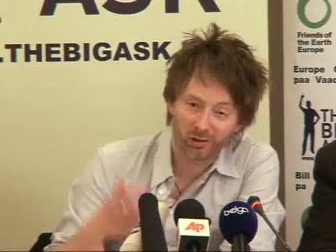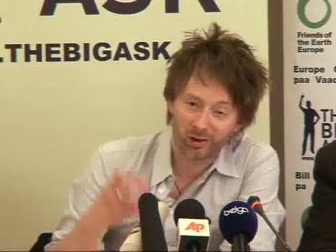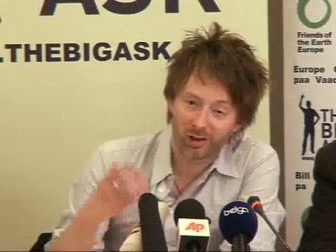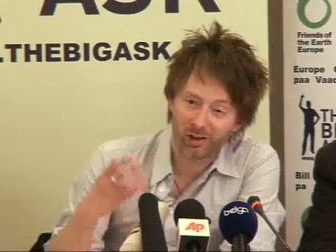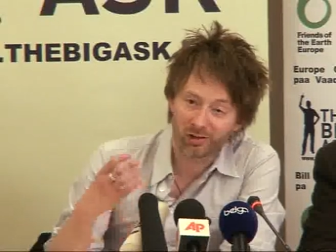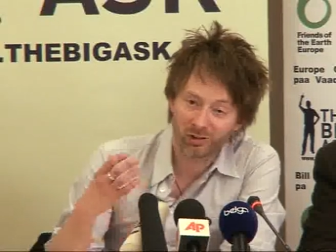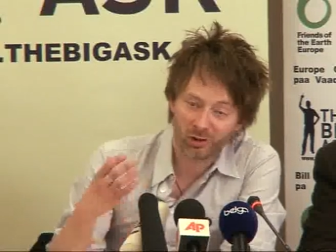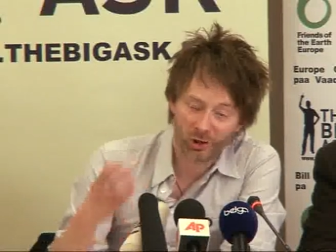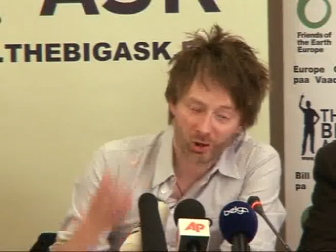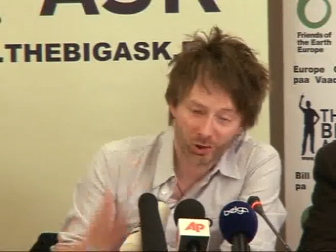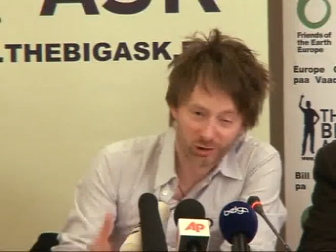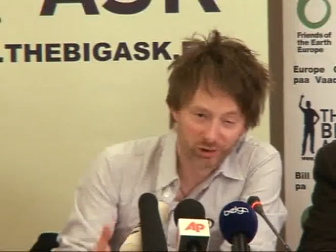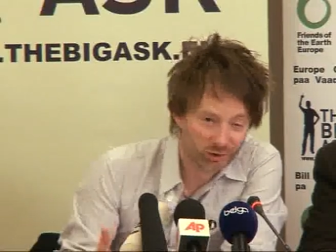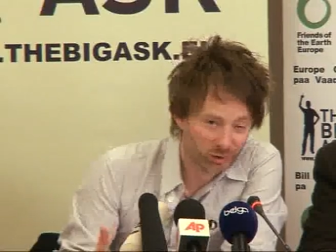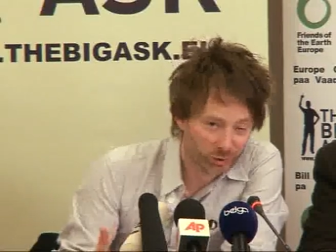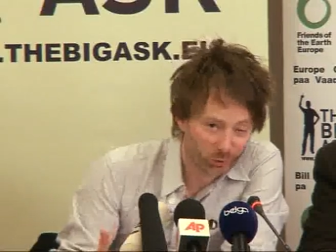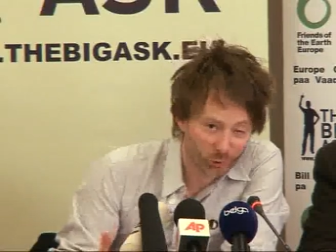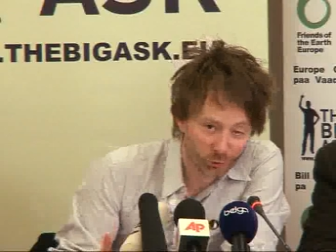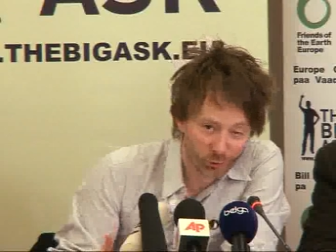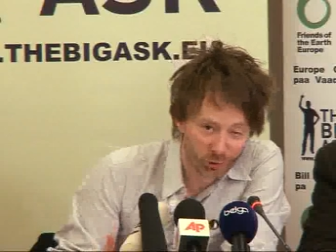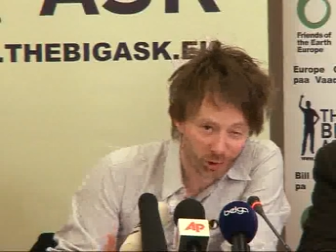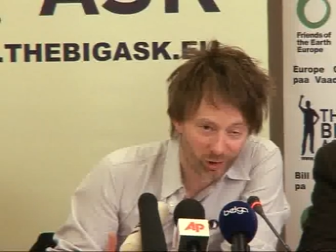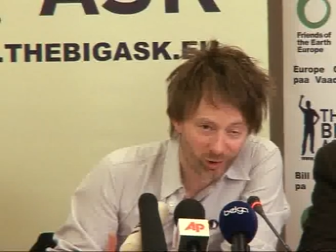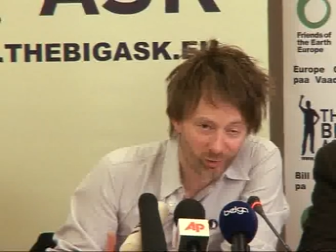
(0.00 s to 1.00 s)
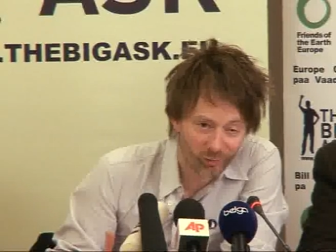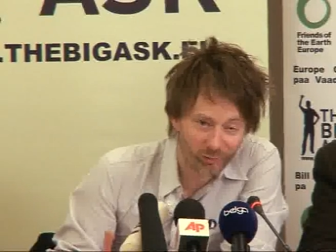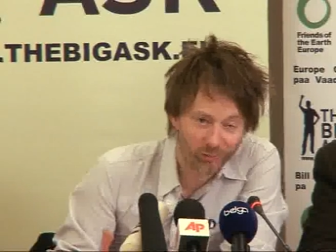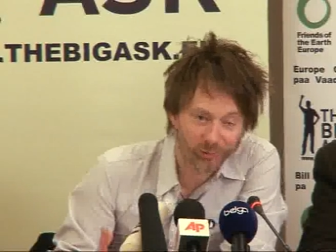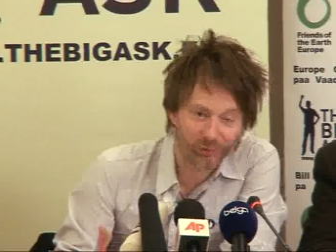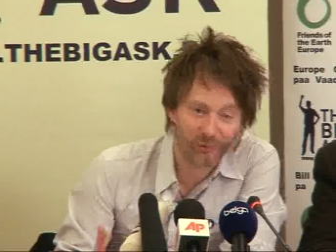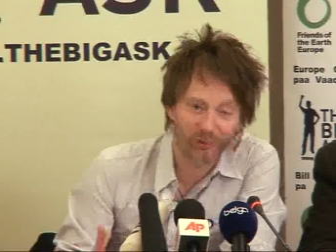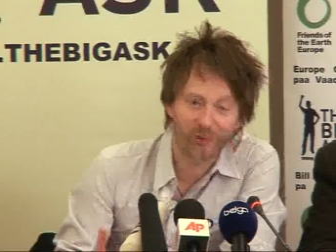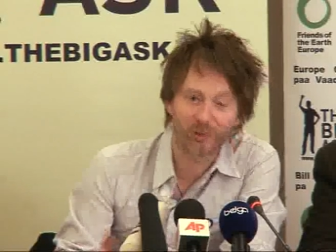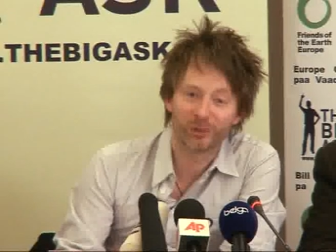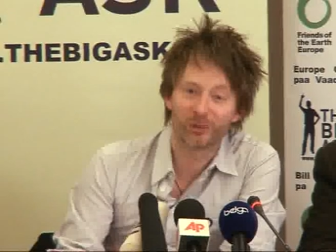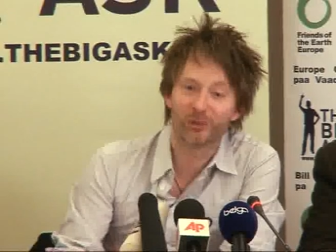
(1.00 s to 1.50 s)
as asking your
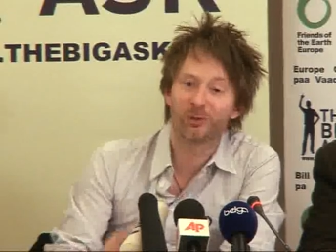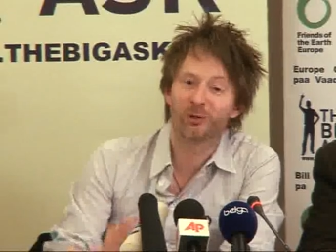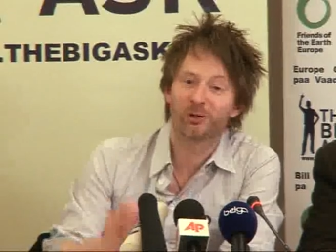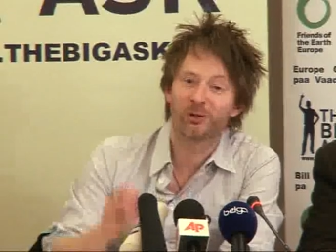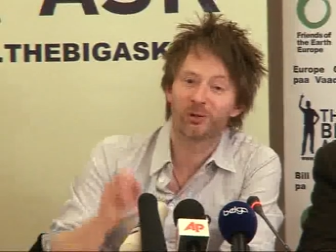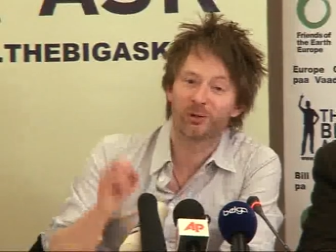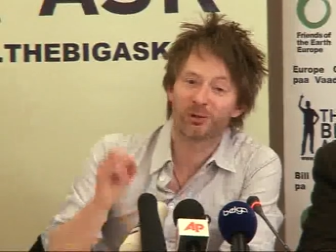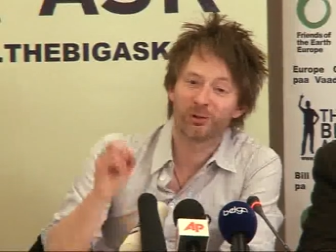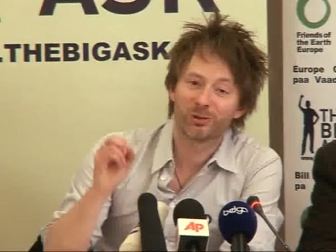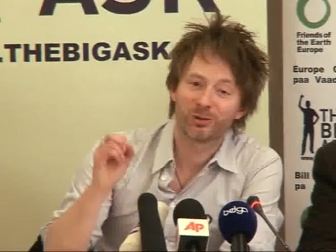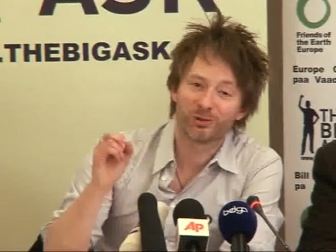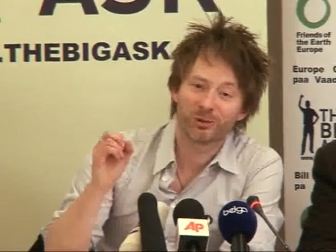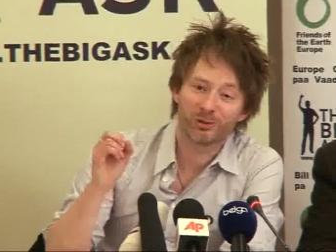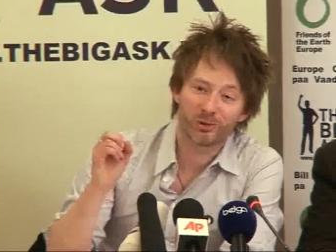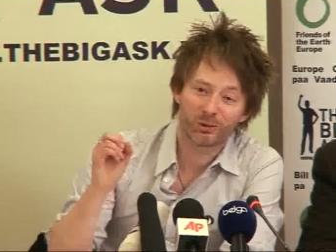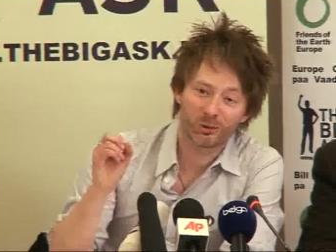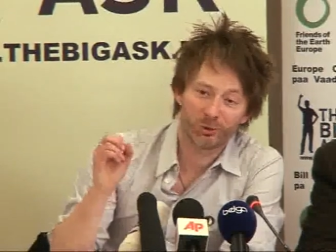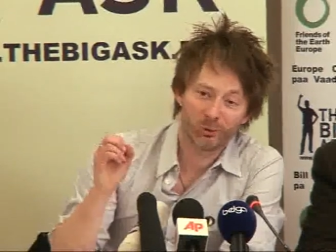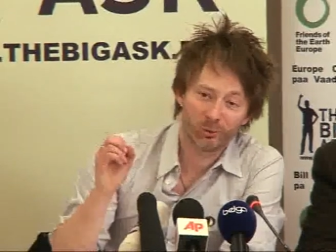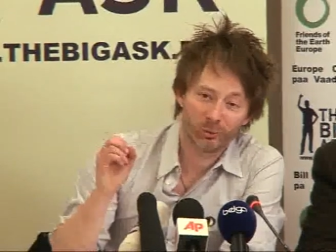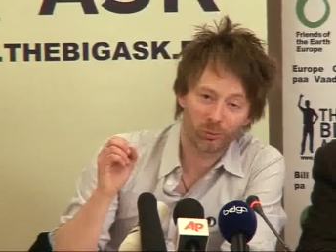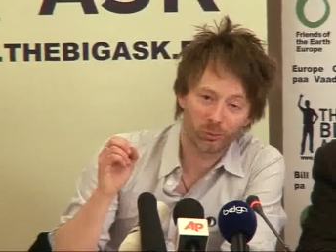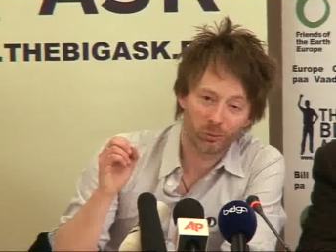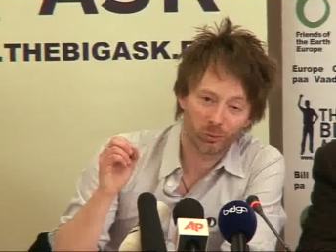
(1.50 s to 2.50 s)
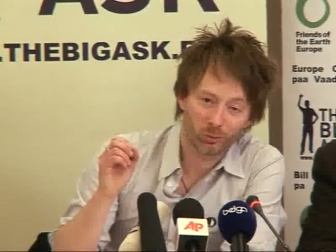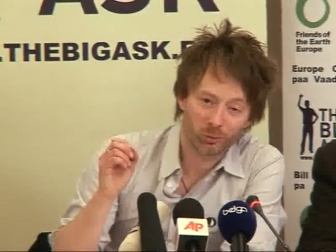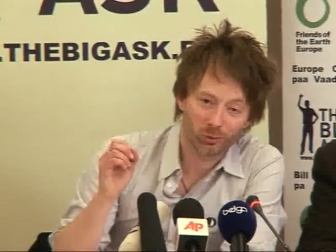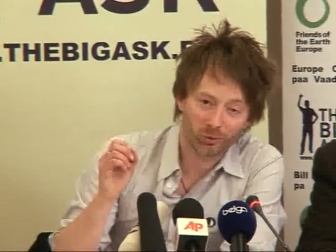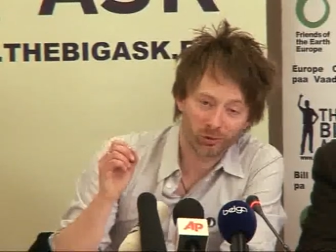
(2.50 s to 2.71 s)
government to